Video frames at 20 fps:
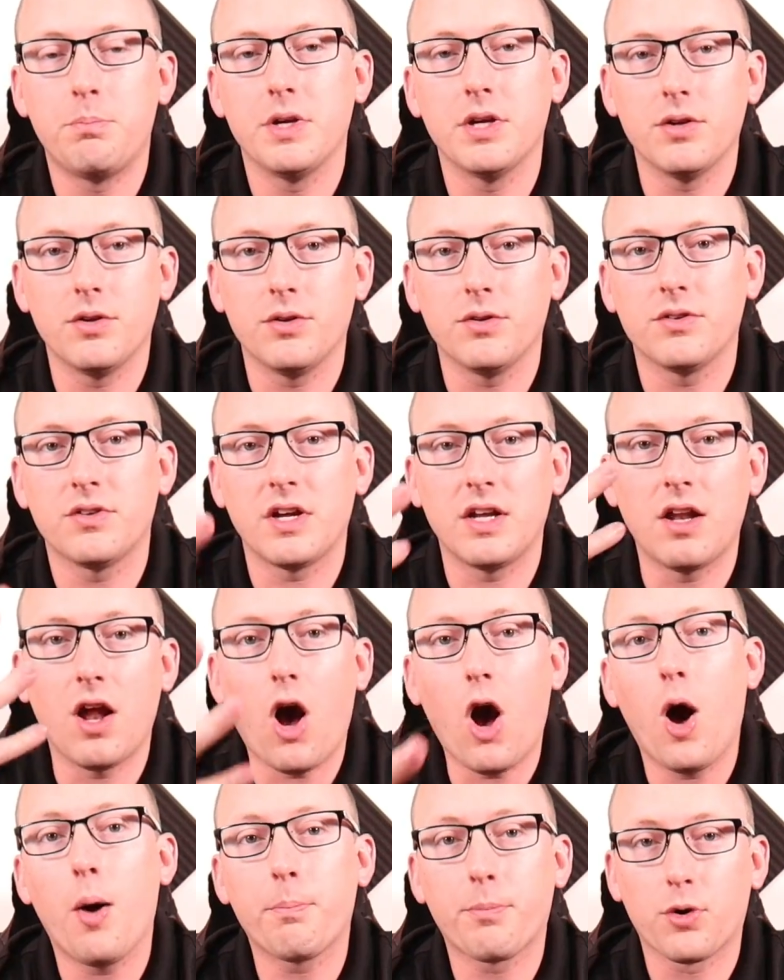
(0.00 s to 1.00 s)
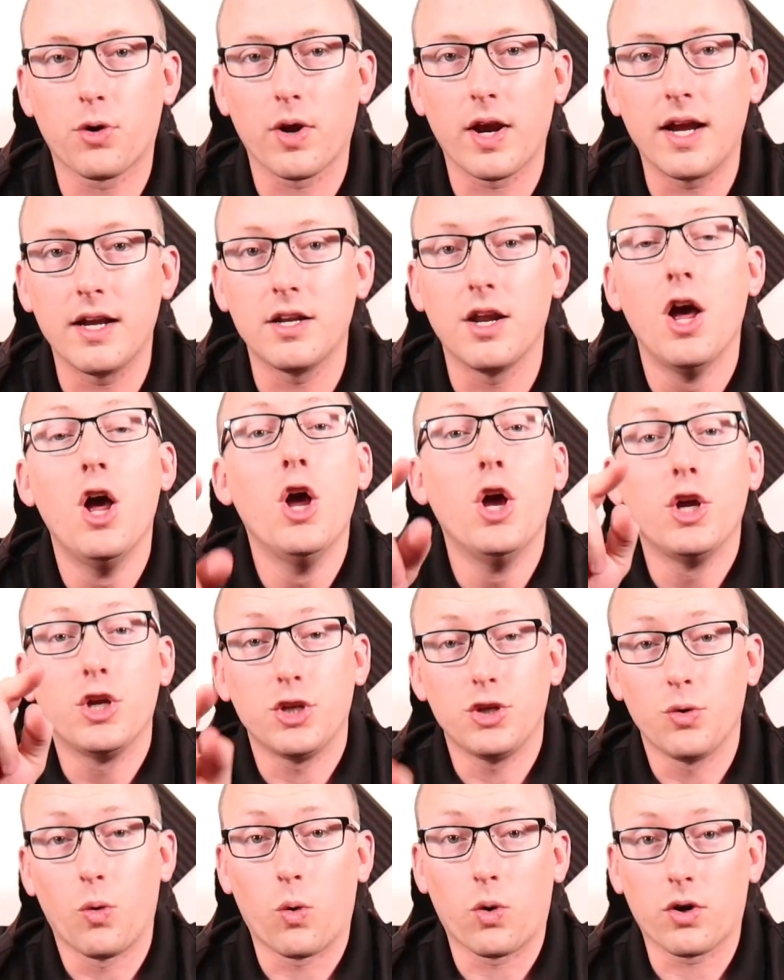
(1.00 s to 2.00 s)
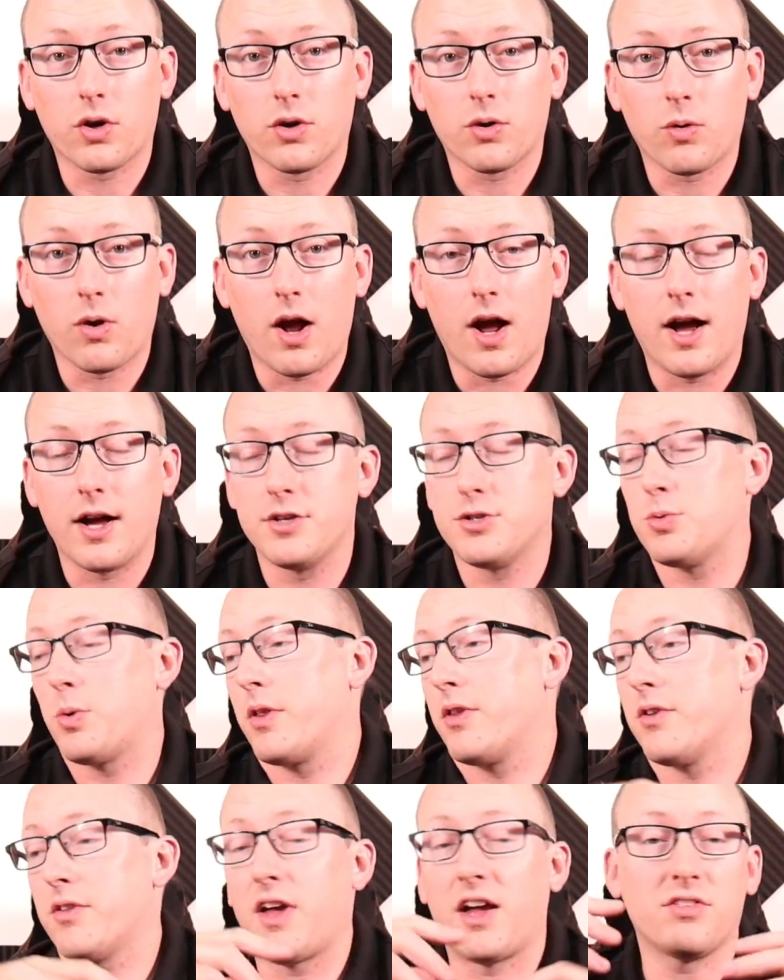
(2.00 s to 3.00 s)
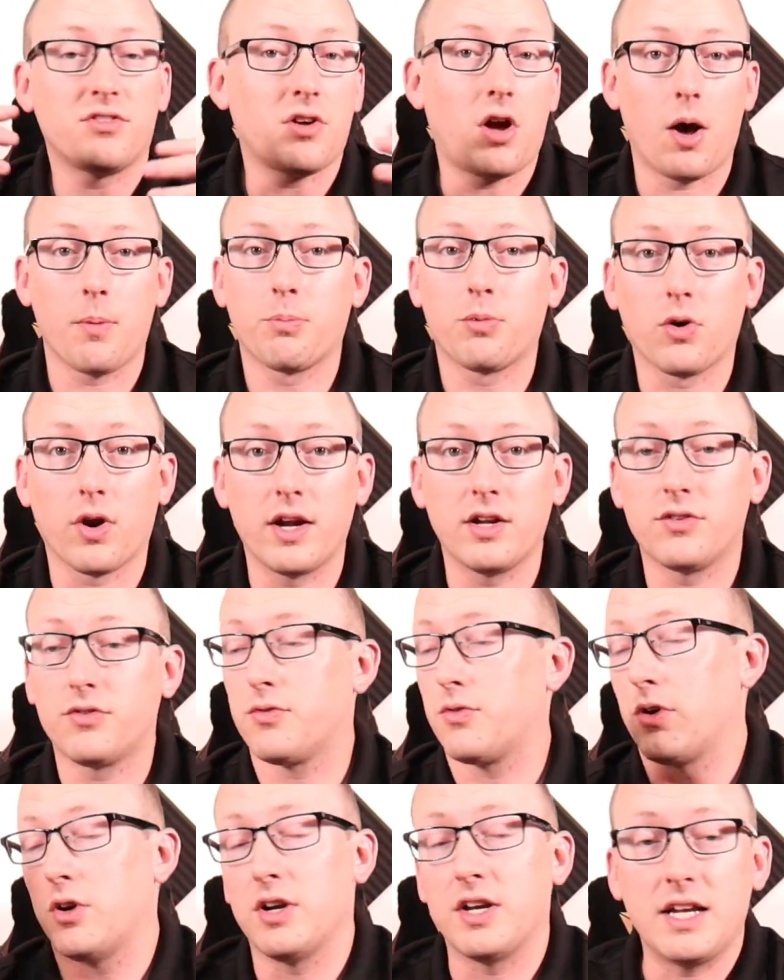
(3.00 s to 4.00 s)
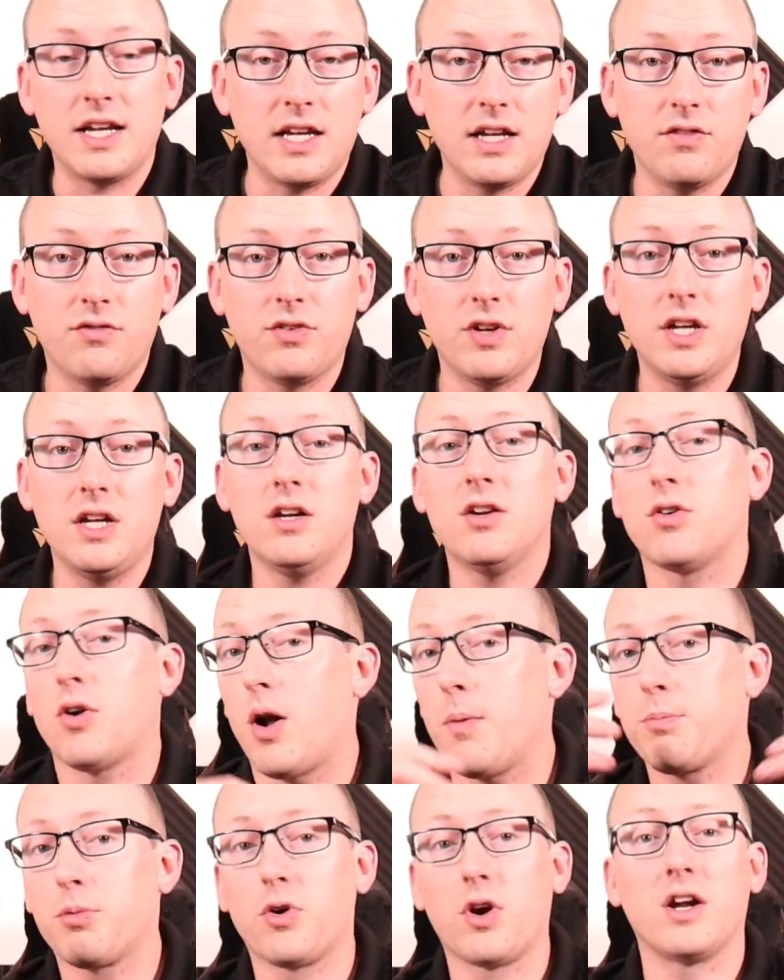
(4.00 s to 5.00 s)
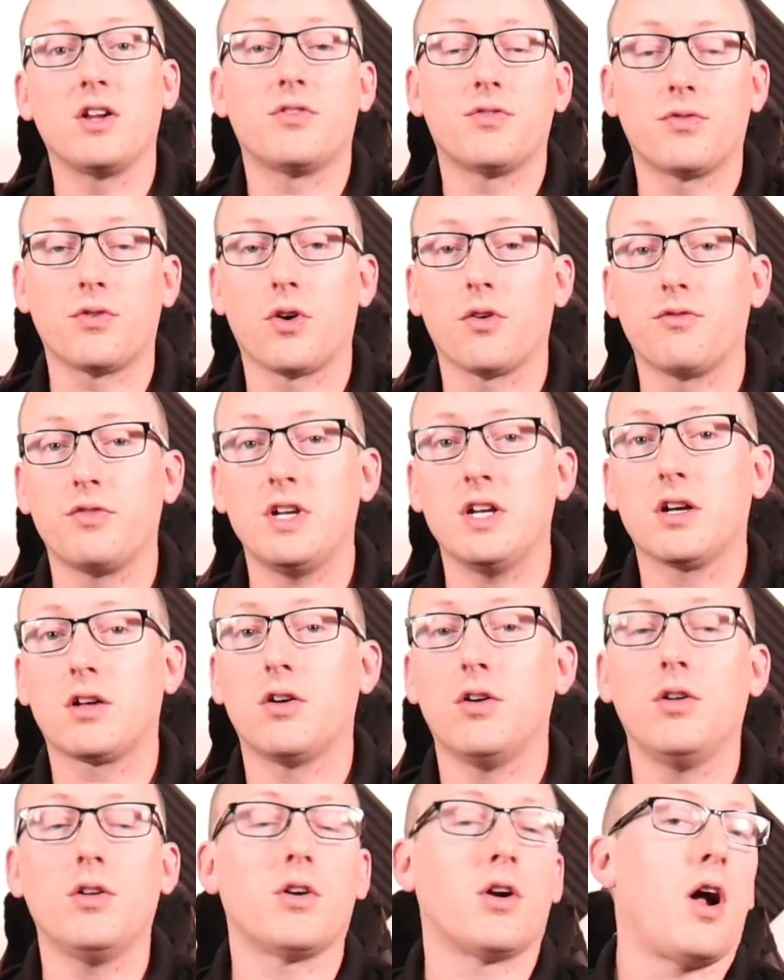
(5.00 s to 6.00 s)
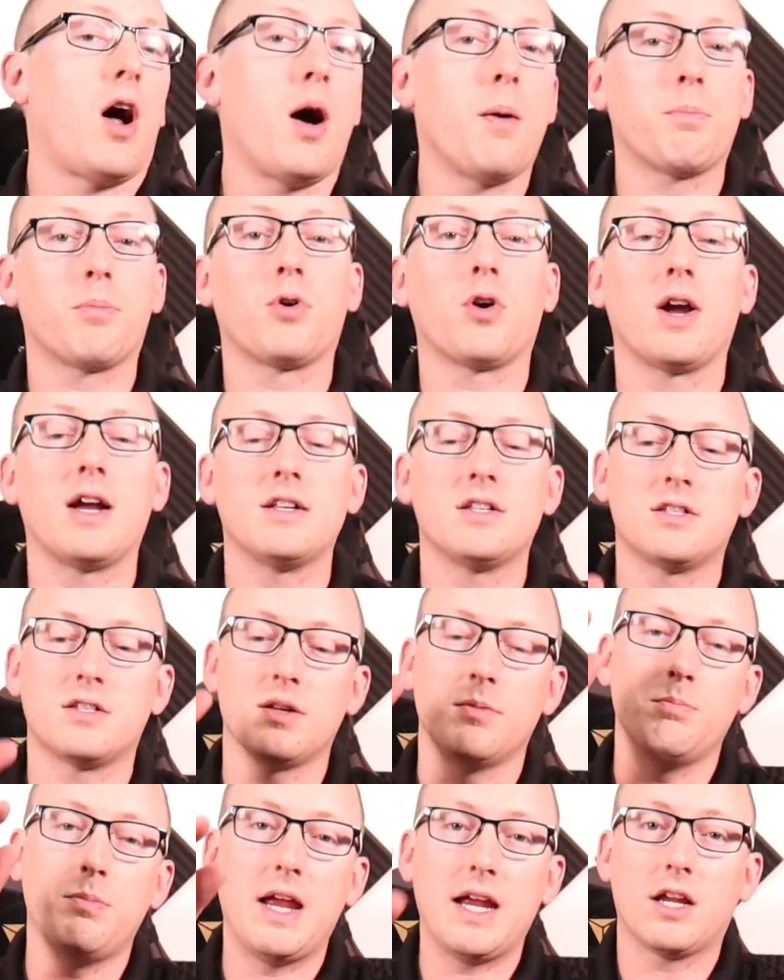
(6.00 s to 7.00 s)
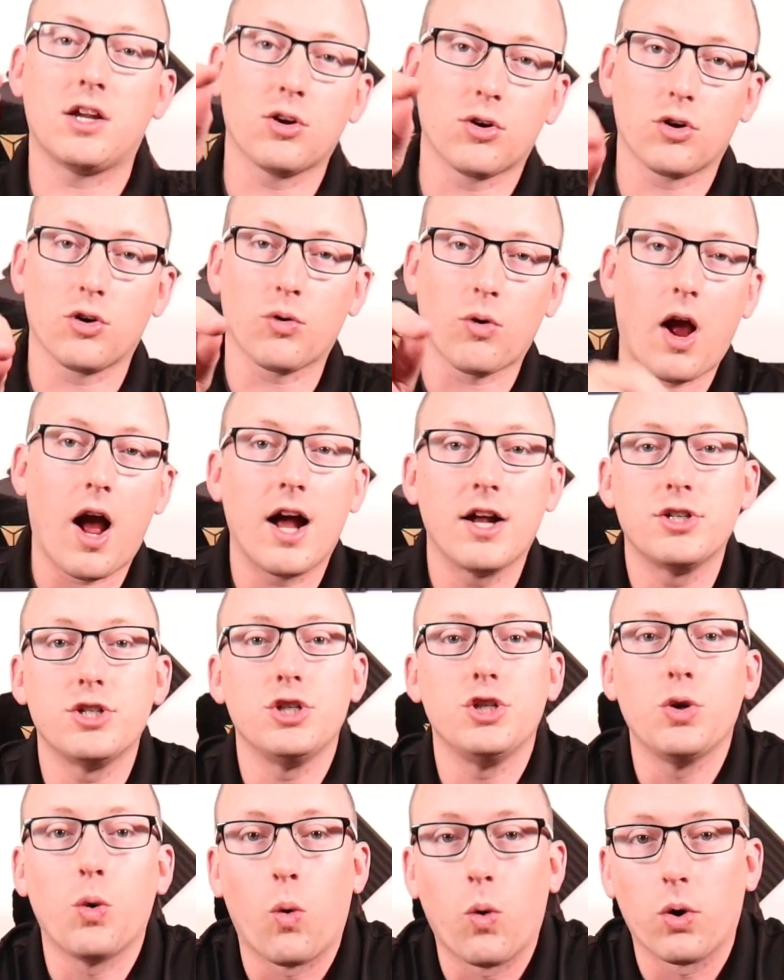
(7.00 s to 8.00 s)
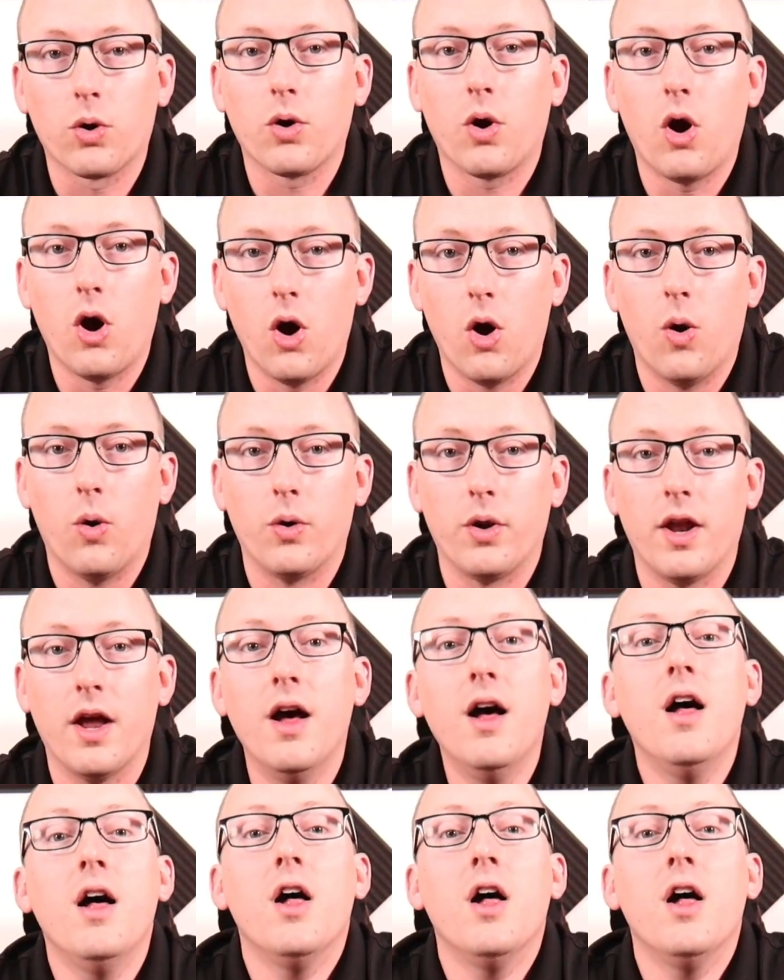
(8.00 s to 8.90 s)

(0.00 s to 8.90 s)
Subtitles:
build, and upgrade your garage, whether that's upgrades for an EV or upgrades for a vehicle or upgrades to make your garage your own.